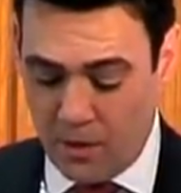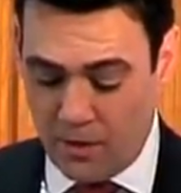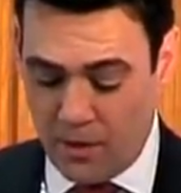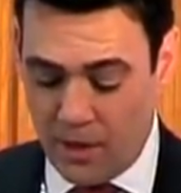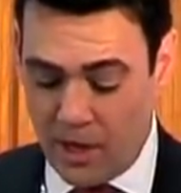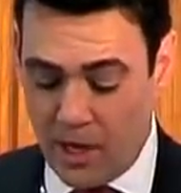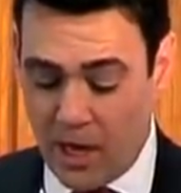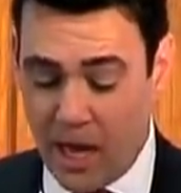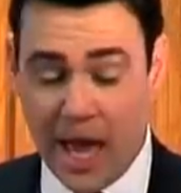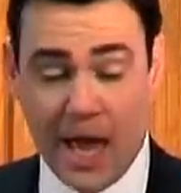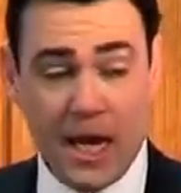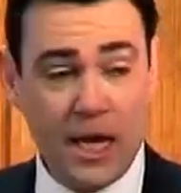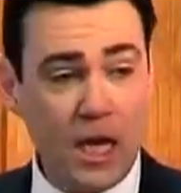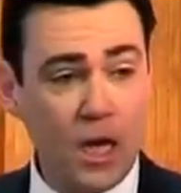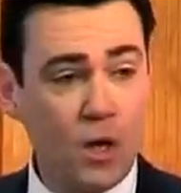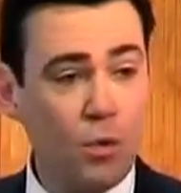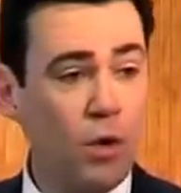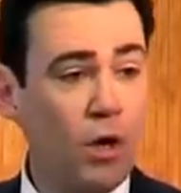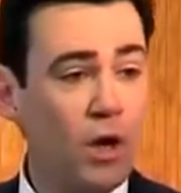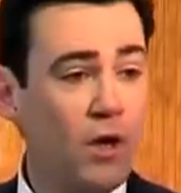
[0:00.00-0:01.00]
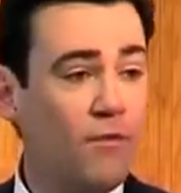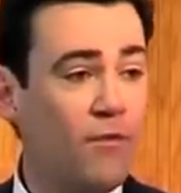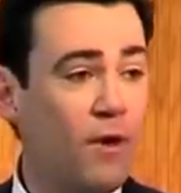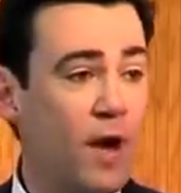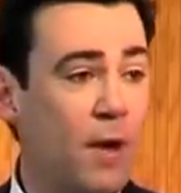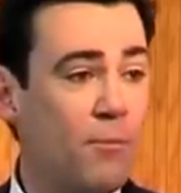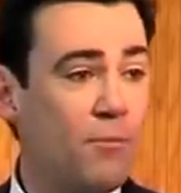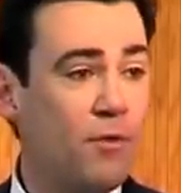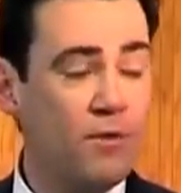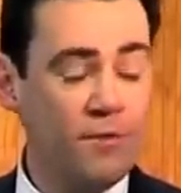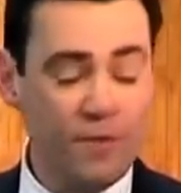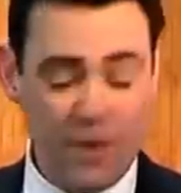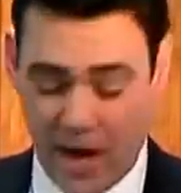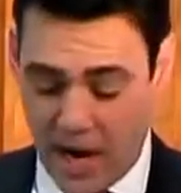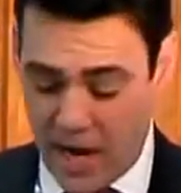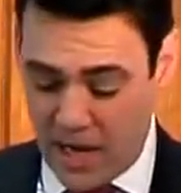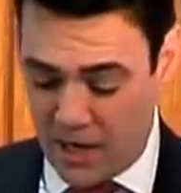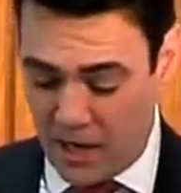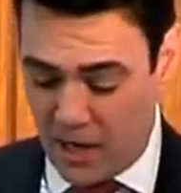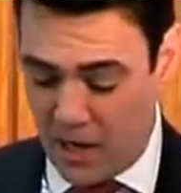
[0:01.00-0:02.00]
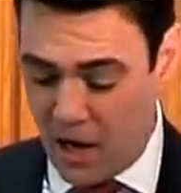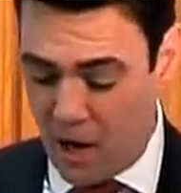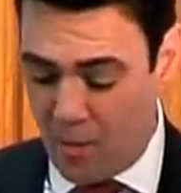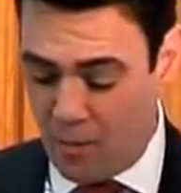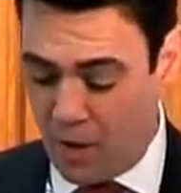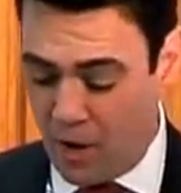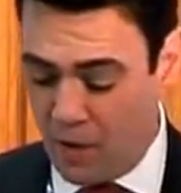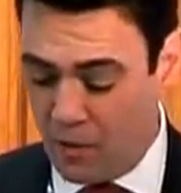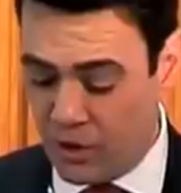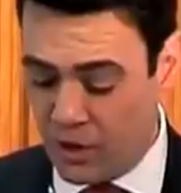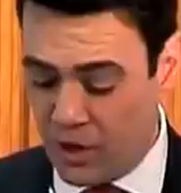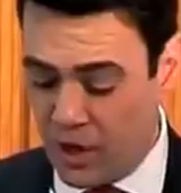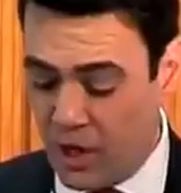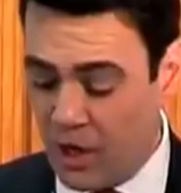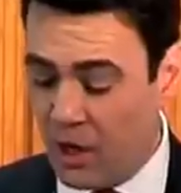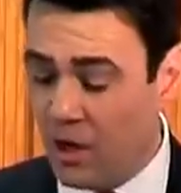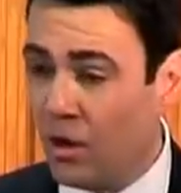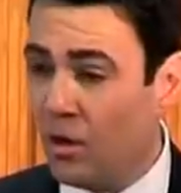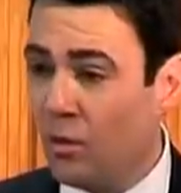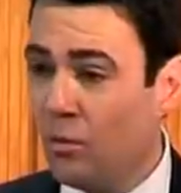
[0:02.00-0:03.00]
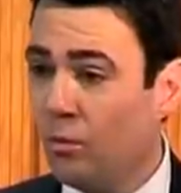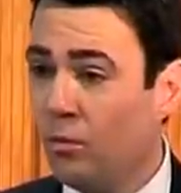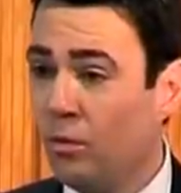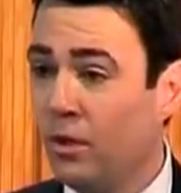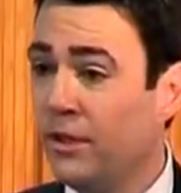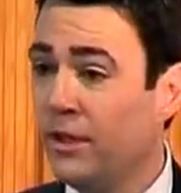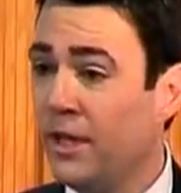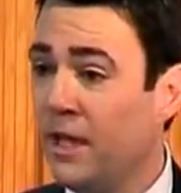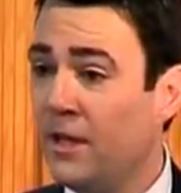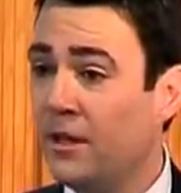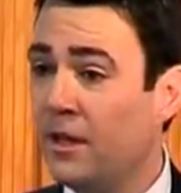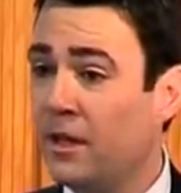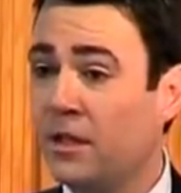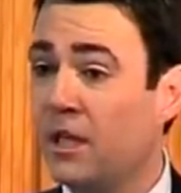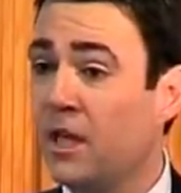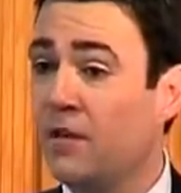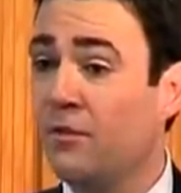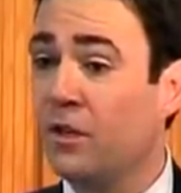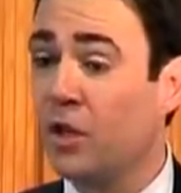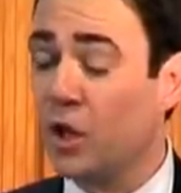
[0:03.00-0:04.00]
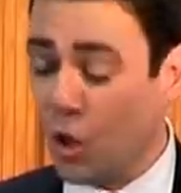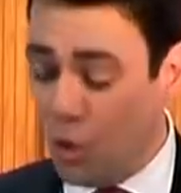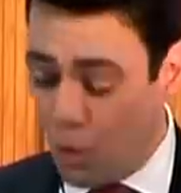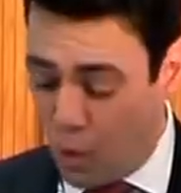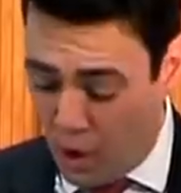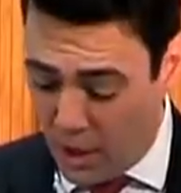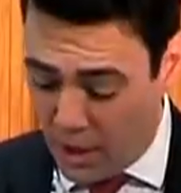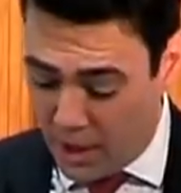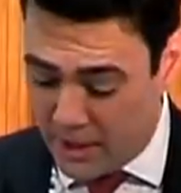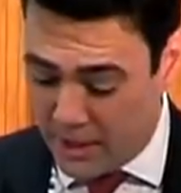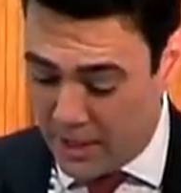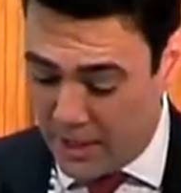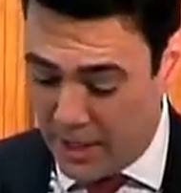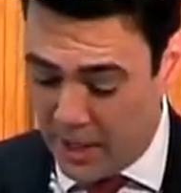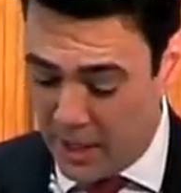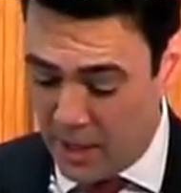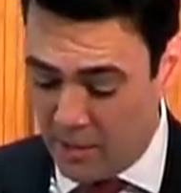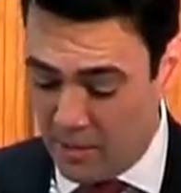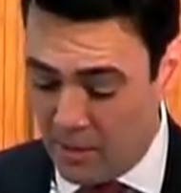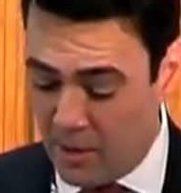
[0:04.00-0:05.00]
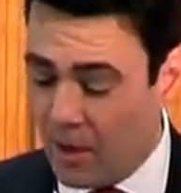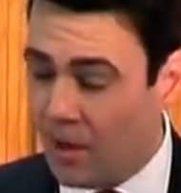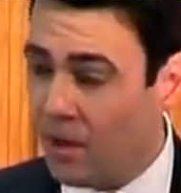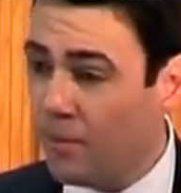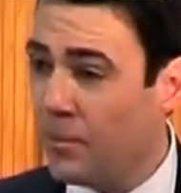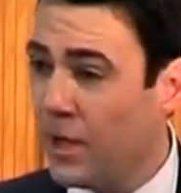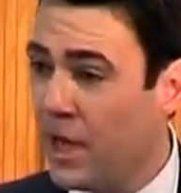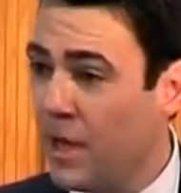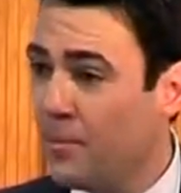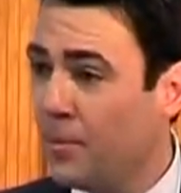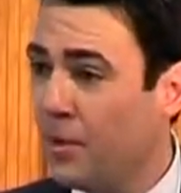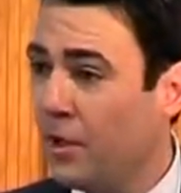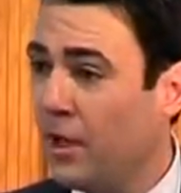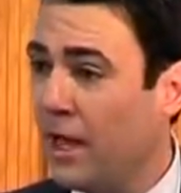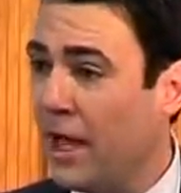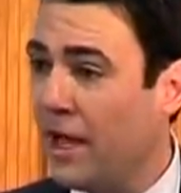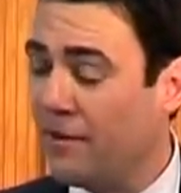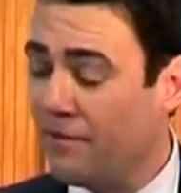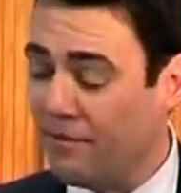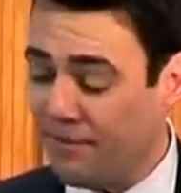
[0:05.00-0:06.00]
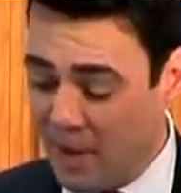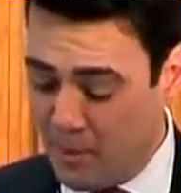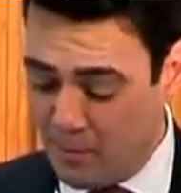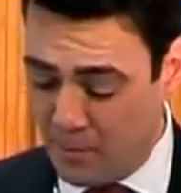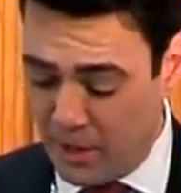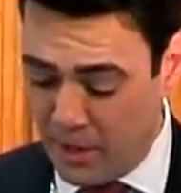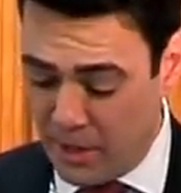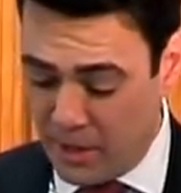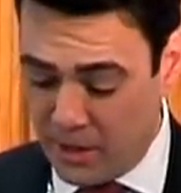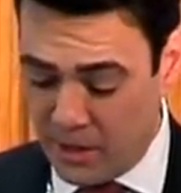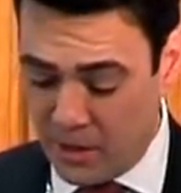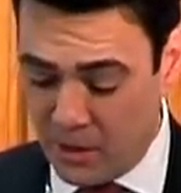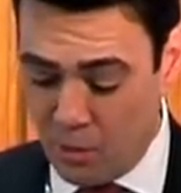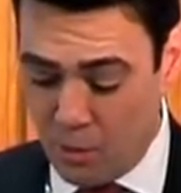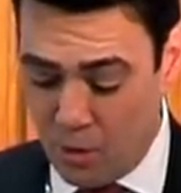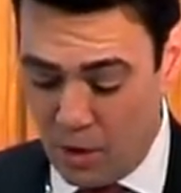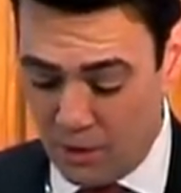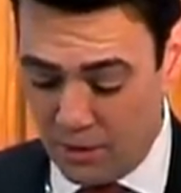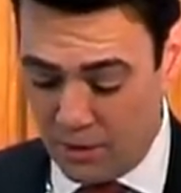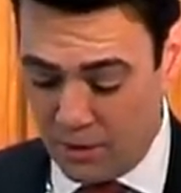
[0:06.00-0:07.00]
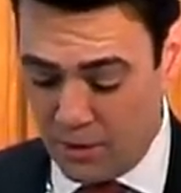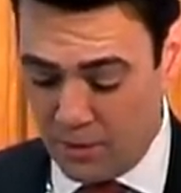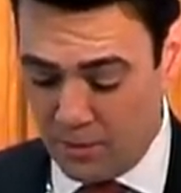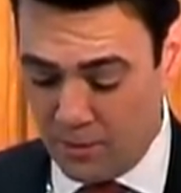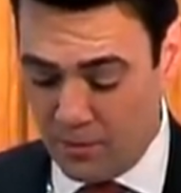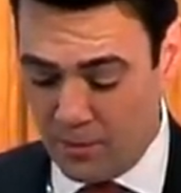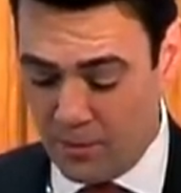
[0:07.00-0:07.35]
The any qualified provider approach will neither deliver the quality people and families want.